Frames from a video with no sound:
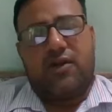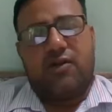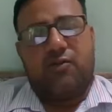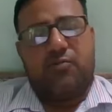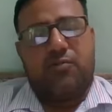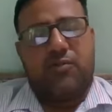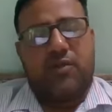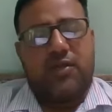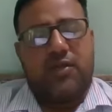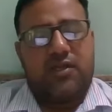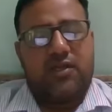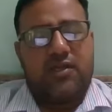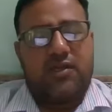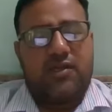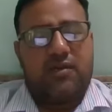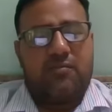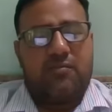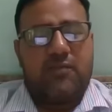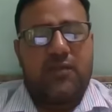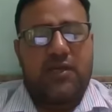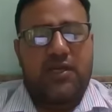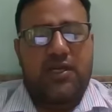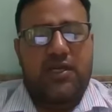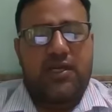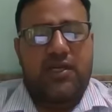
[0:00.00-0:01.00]
adopting
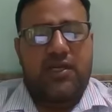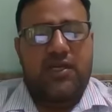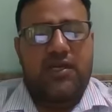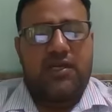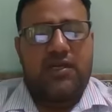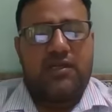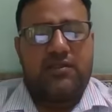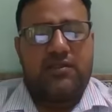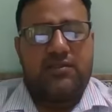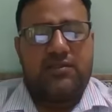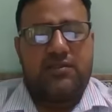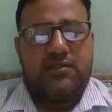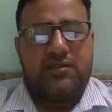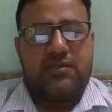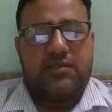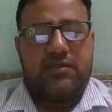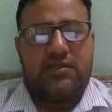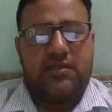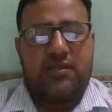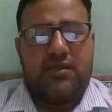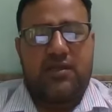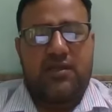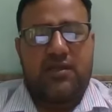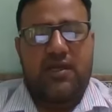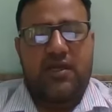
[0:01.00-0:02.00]
mechanical
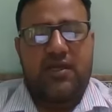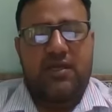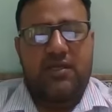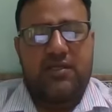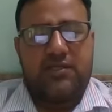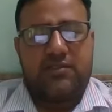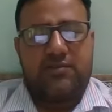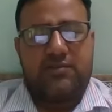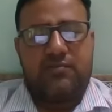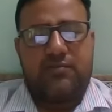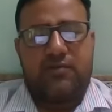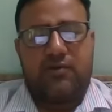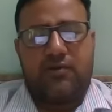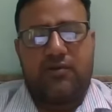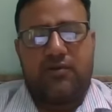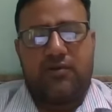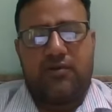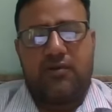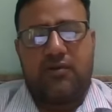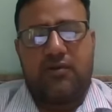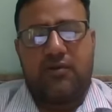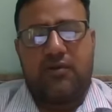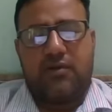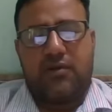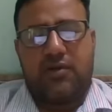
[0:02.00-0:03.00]
dryers for
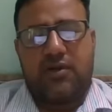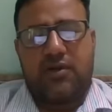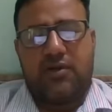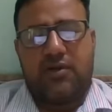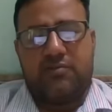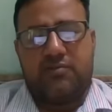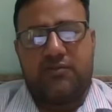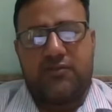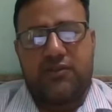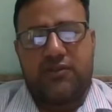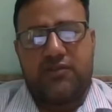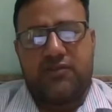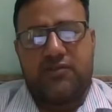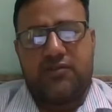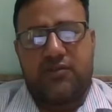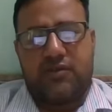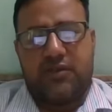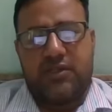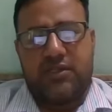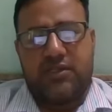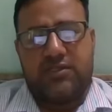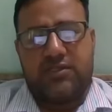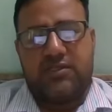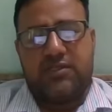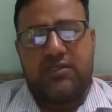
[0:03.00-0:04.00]
long-term
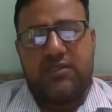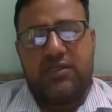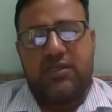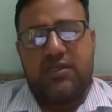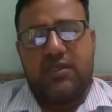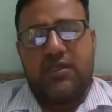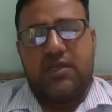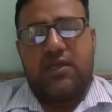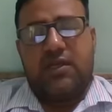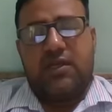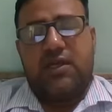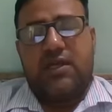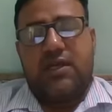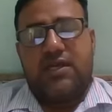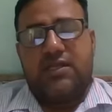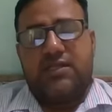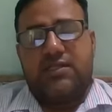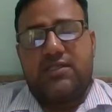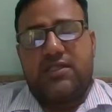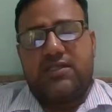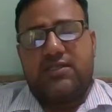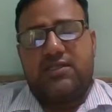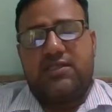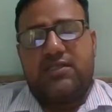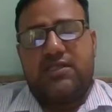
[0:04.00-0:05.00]
storage, as
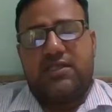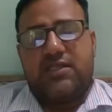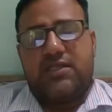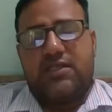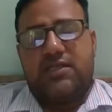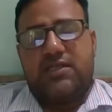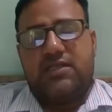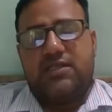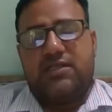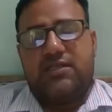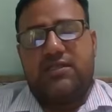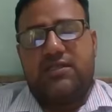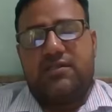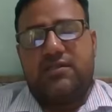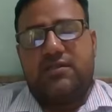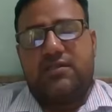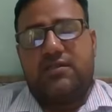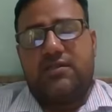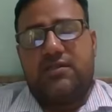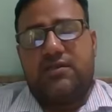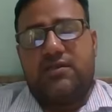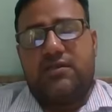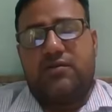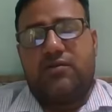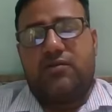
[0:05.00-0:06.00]
the seed is
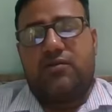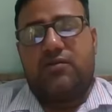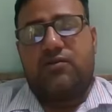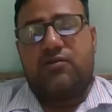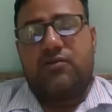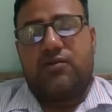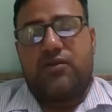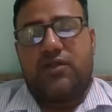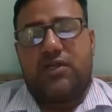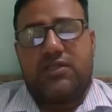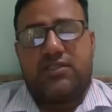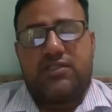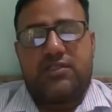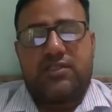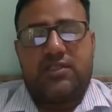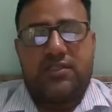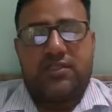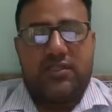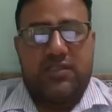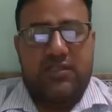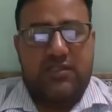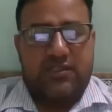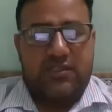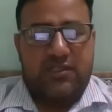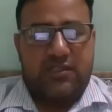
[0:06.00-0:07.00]
orthodox in
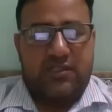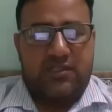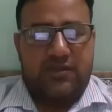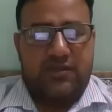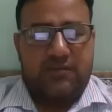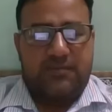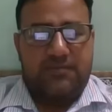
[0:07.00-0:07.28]
nature.